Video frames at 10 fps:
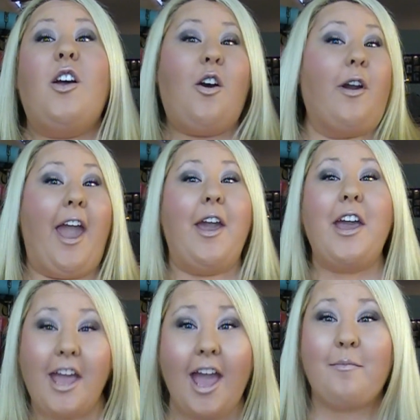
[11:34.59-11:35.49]
Okay,
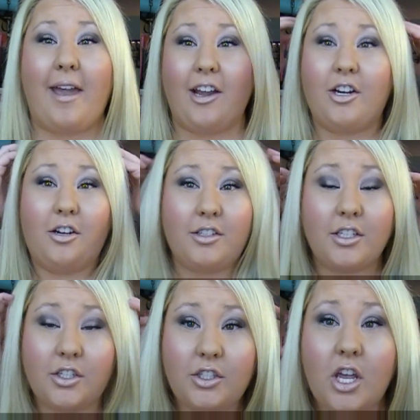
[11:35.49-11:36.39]
I'm back, girls.
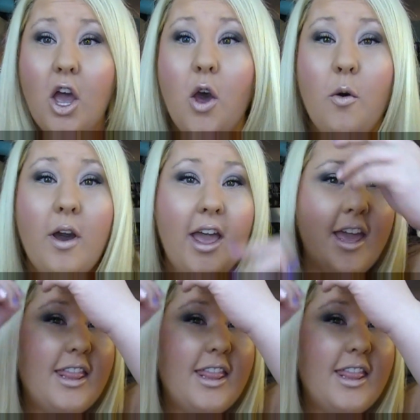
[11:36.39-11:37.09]
So,